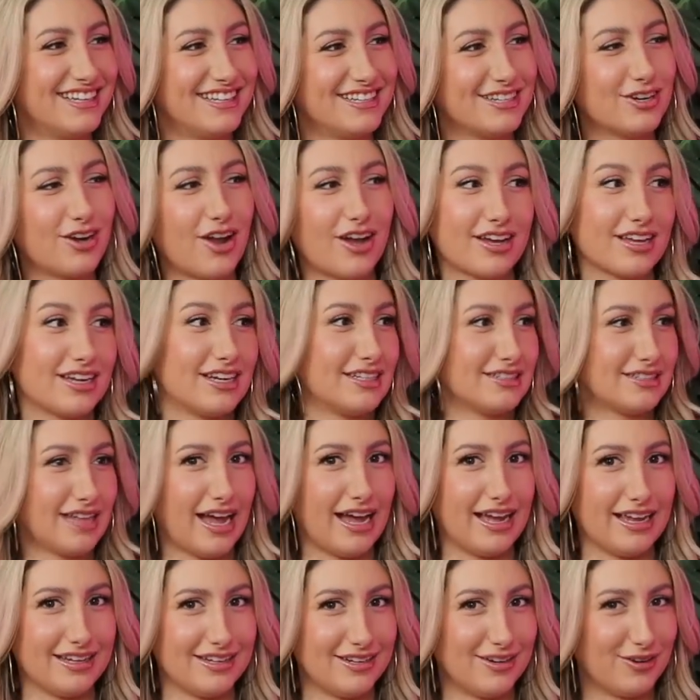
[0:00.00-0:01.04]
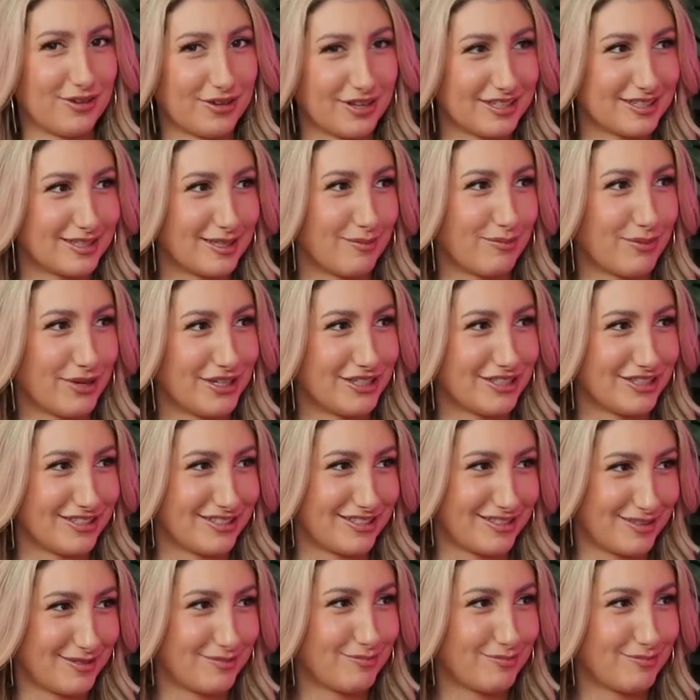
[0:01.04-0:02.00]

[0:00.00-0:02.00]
you're not going to die, because the bridge is